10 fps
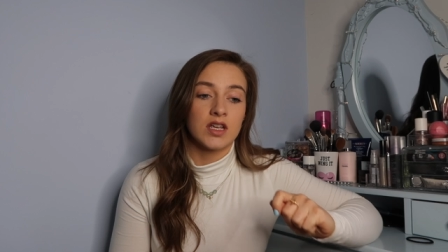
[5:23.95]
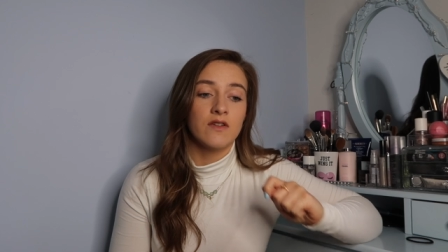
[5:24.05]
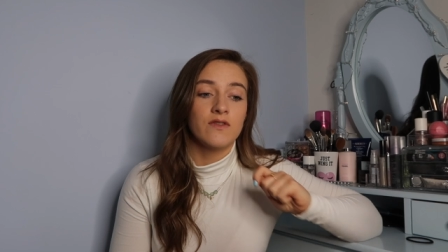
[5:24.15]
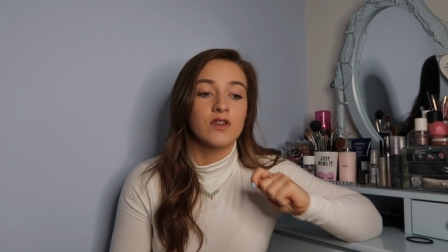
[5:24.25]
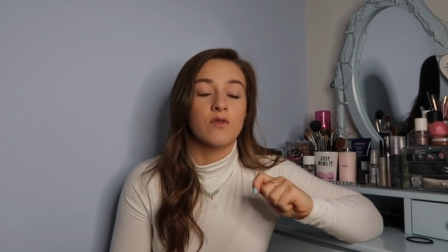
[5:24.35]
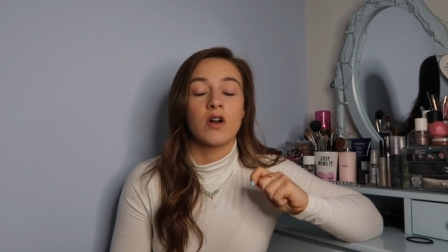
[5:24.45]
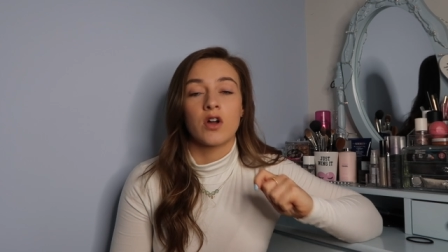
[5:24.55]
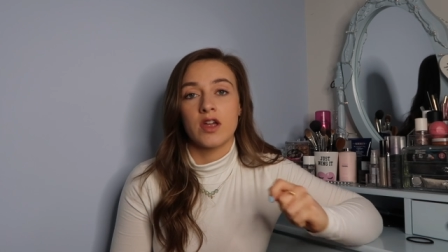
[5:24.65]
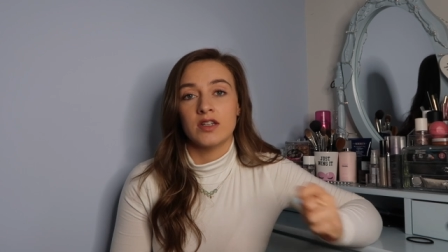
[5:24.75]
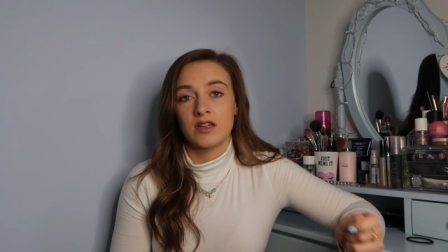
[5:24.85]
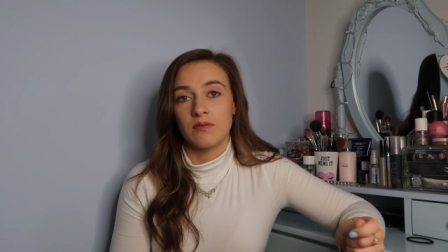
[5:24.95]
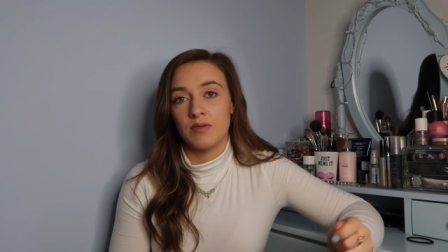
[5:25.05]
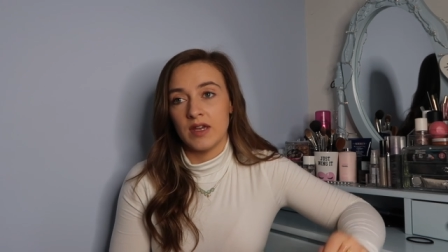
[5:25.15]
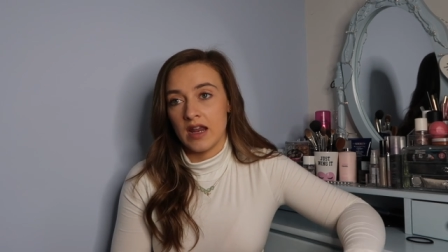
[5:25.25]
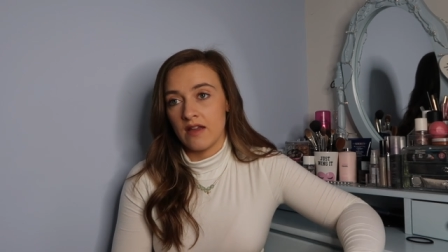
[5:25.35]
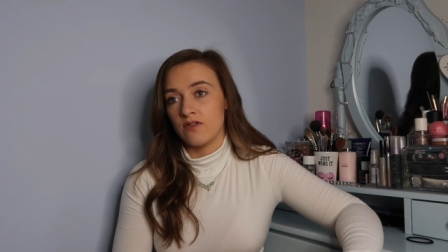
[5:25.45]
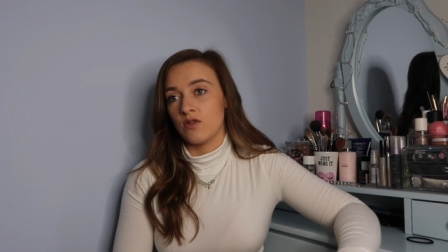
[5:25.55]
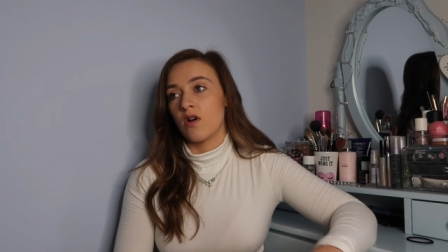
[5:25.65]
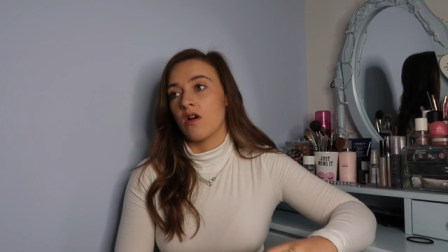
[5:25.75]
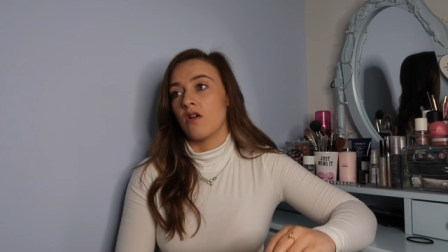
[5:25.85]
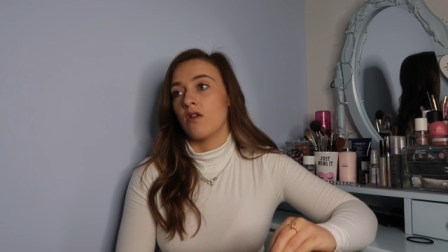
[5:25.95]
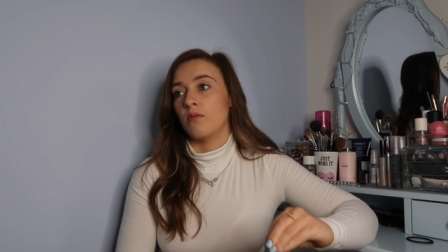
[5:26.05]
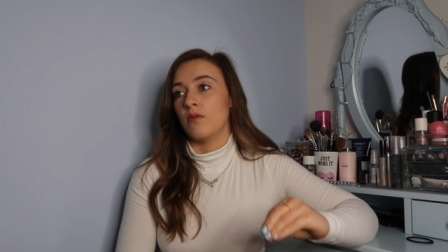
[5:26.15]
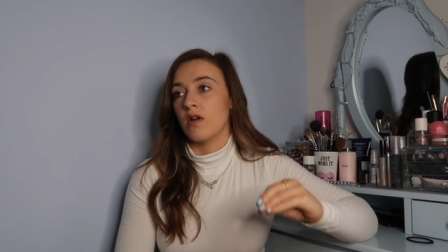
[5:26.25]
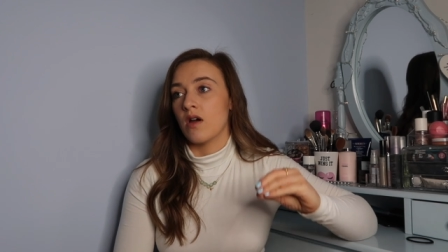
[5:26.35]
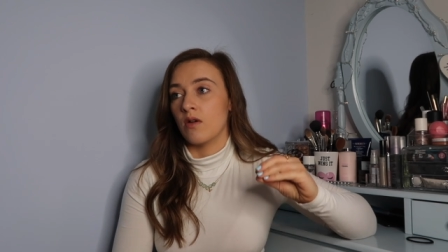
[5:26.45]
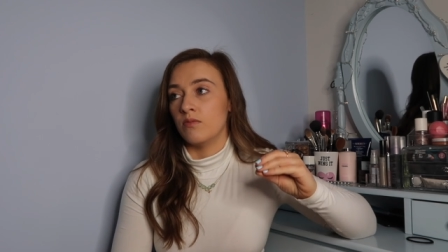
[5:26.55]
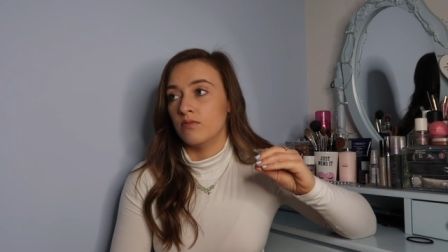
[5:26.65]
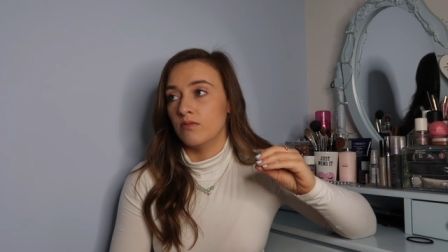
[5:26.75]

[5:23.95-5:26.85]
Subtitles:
If you are going to compete, if you are a